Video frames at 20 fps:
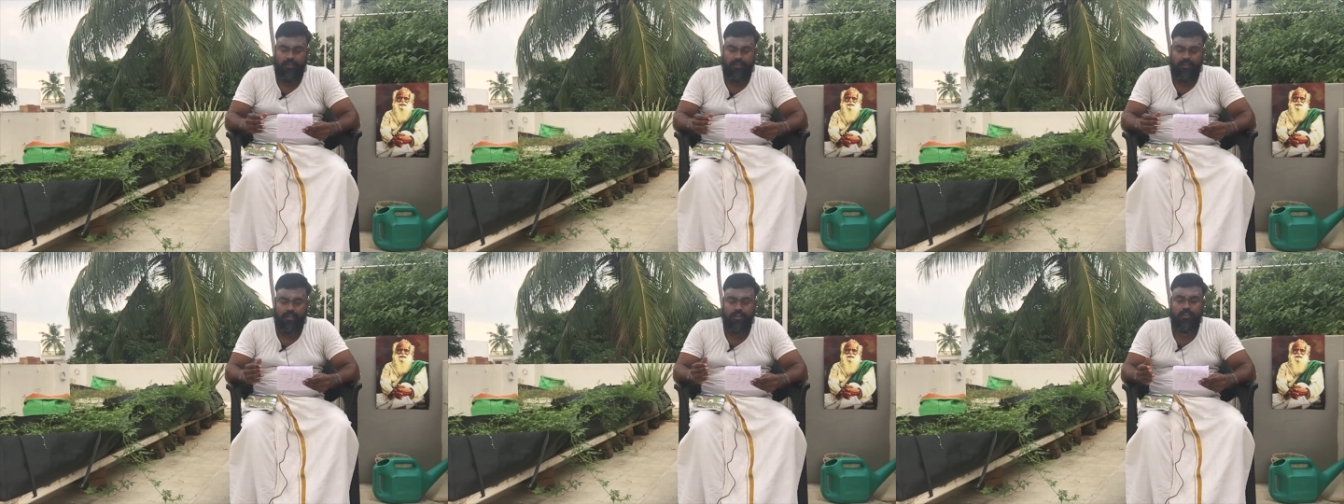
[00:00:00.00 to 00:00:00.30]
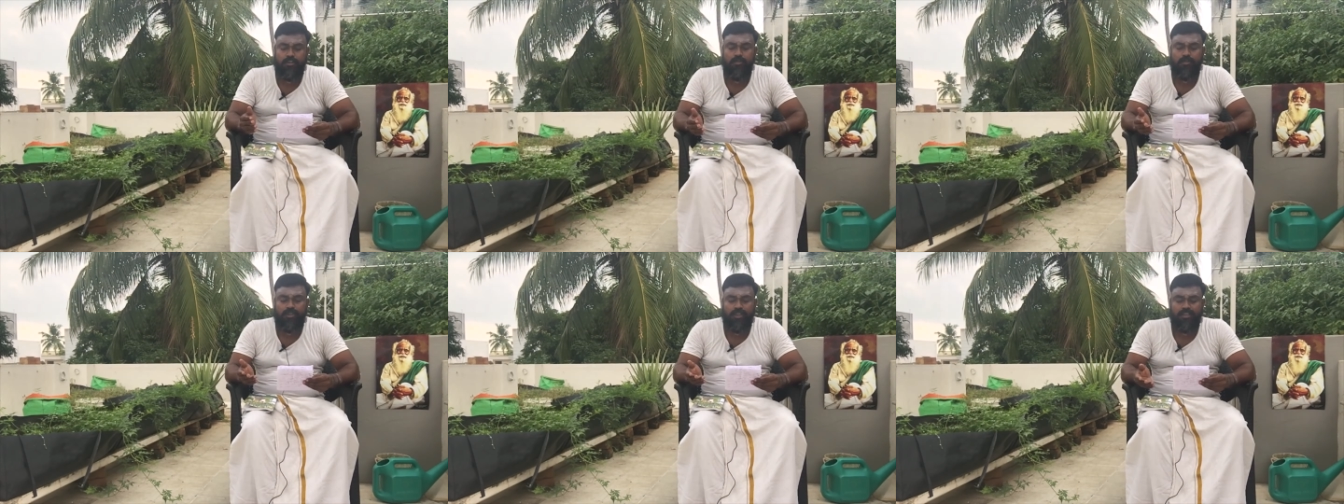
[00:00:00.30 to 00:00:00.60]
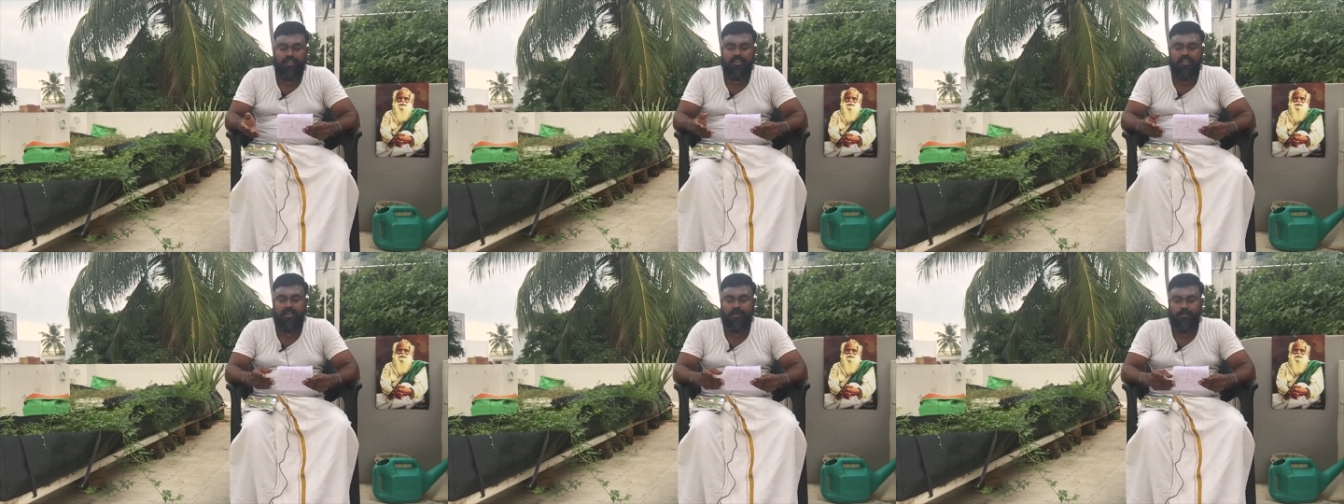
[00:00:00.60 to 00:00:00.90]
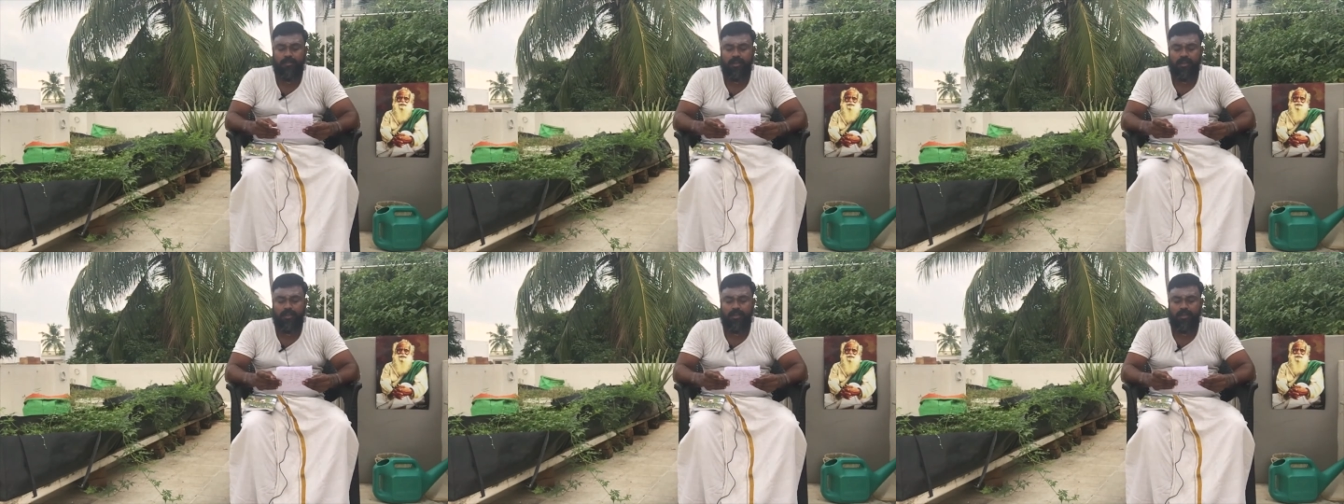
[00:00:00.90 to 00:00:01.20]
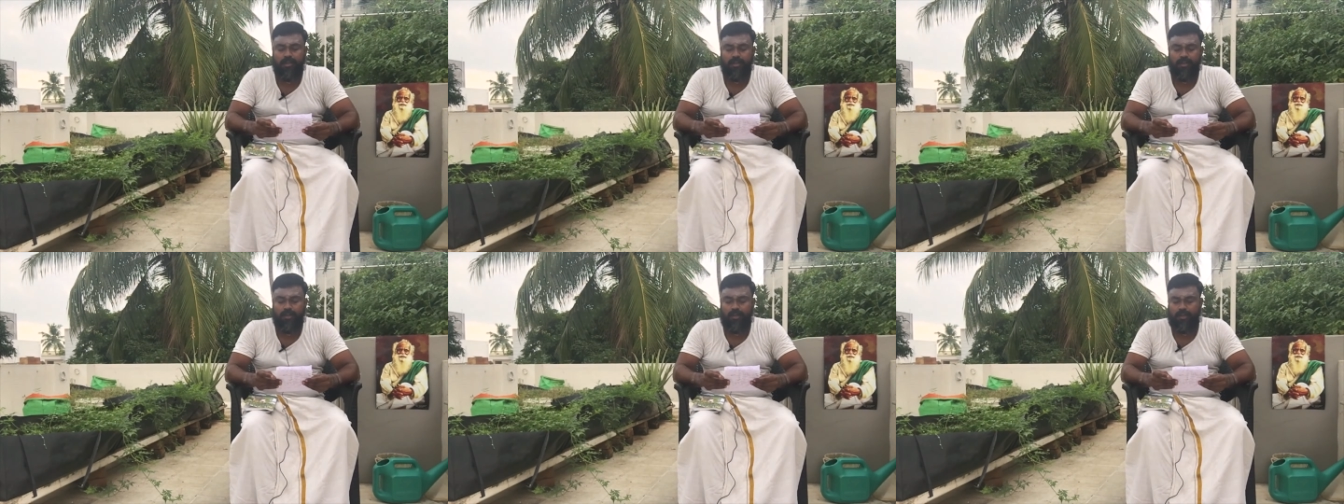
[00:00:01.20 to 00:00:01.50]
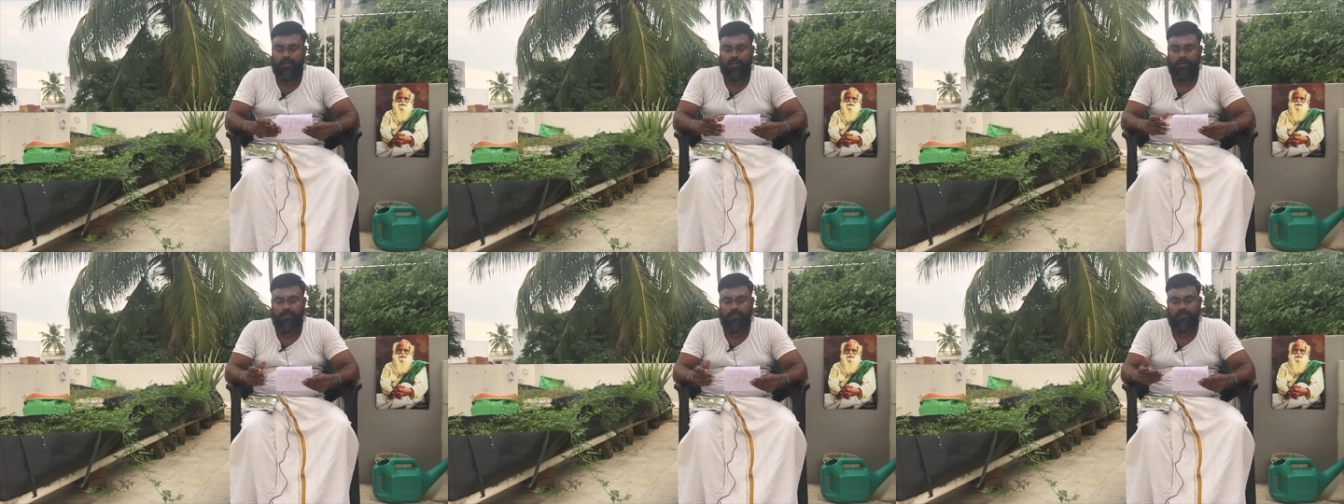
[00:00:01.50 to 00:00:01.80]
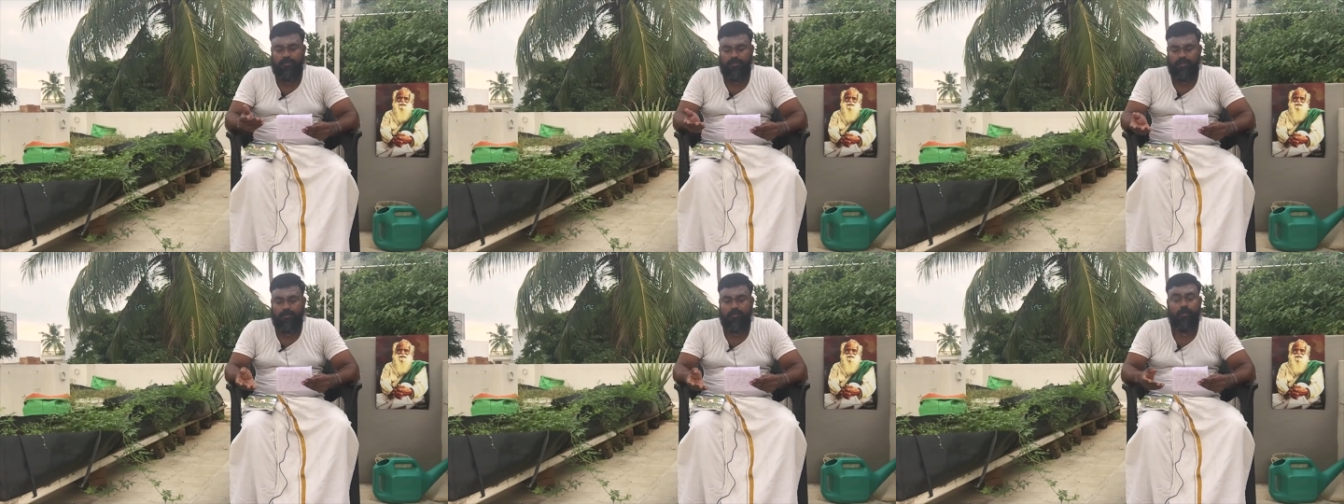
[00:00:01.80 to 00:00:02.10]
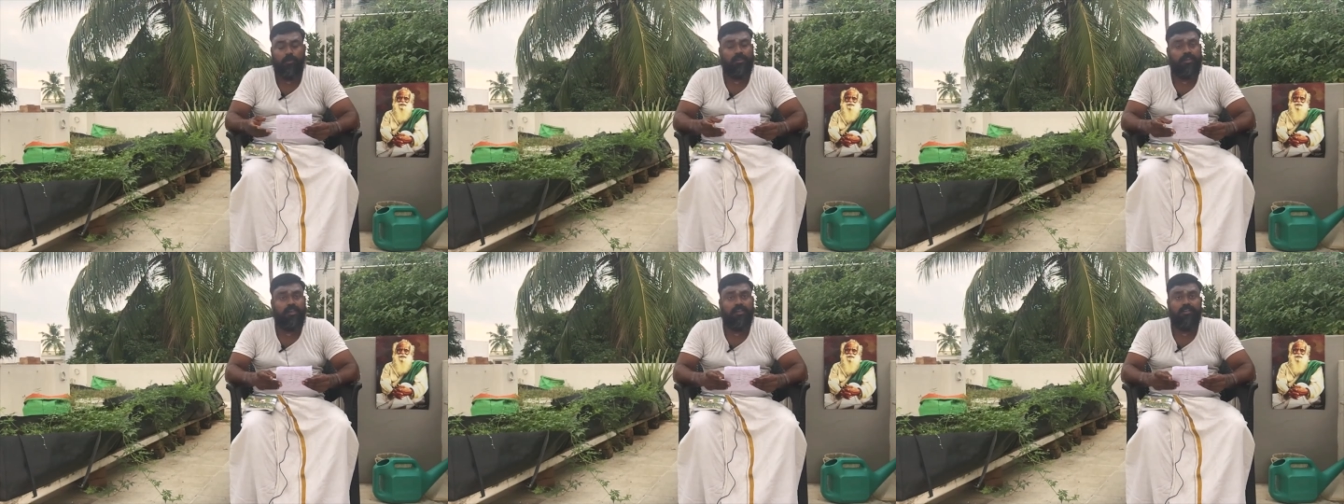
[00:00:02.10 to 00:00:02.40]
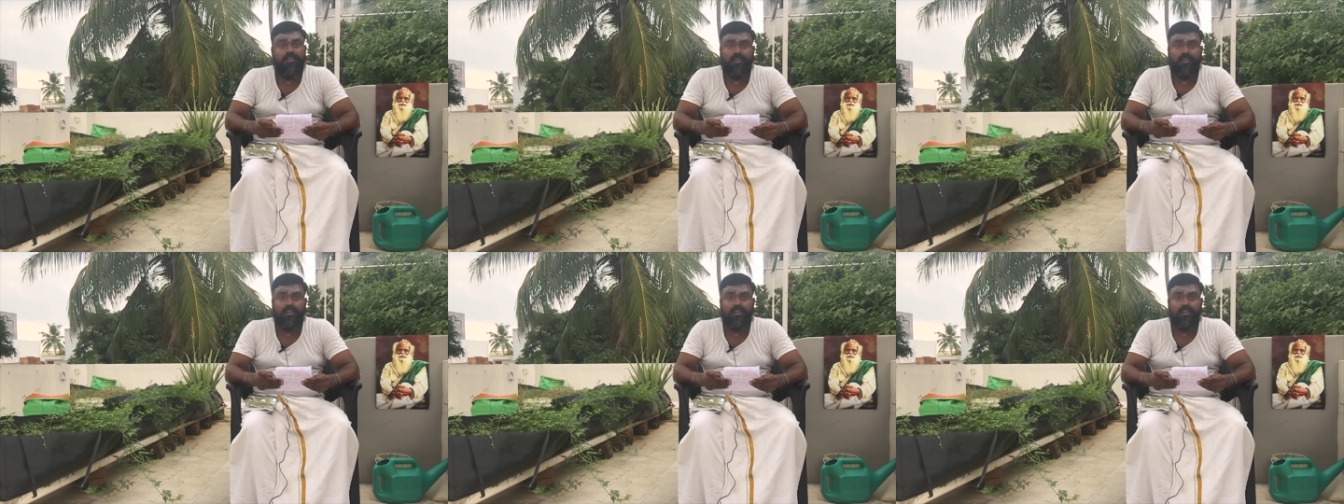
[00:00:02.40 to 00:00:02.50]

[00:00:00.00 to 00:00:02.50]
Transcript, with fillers: 10 to 30 ml uh, for more than